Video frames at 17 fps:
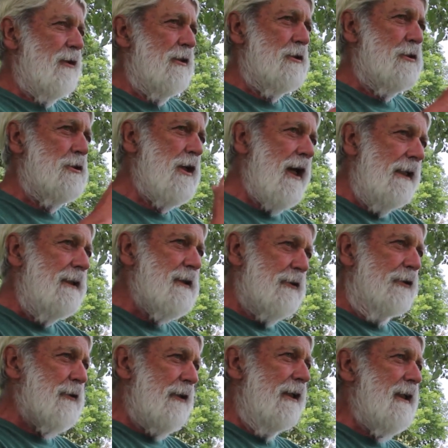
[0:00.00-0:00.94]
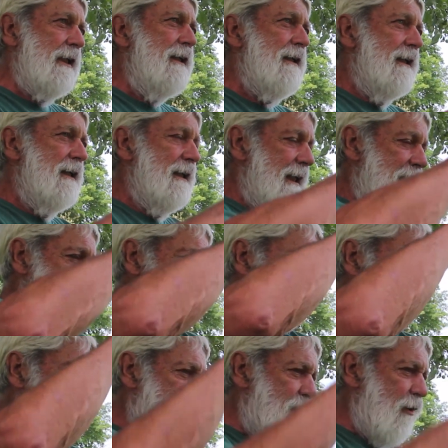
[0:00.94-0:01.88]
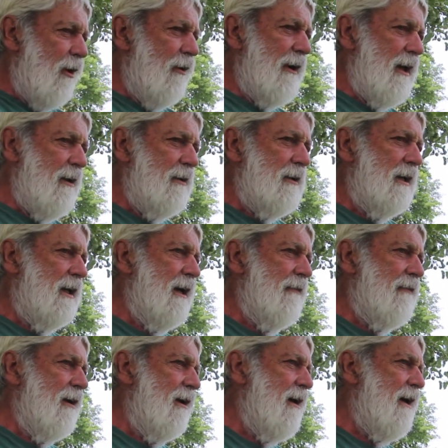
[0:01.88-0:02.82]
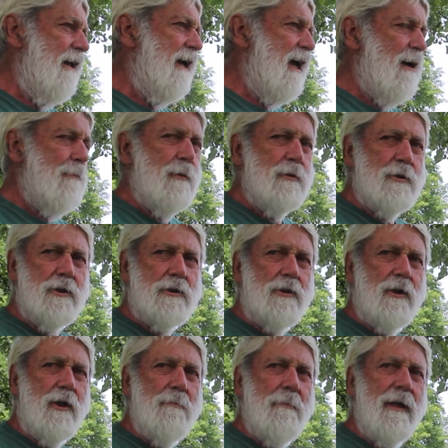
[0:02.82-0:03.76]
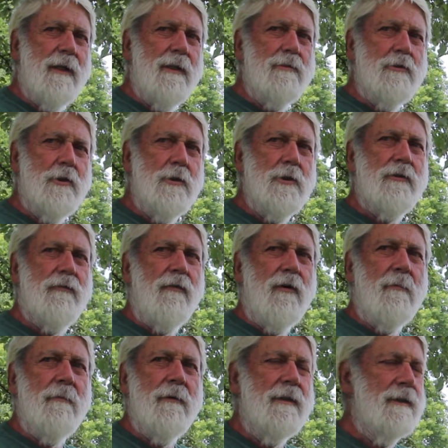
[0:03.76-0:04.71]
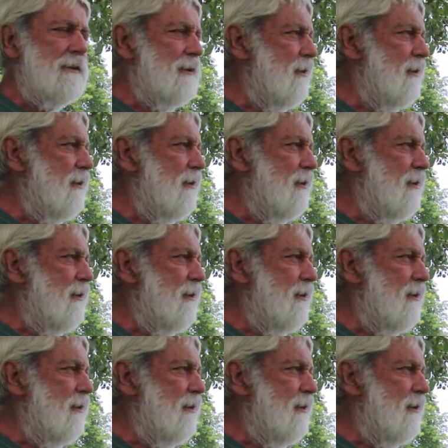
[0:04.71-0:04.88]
you could shake the tree, and it would fall down, and you'd have a lot of apples to start making juice from. And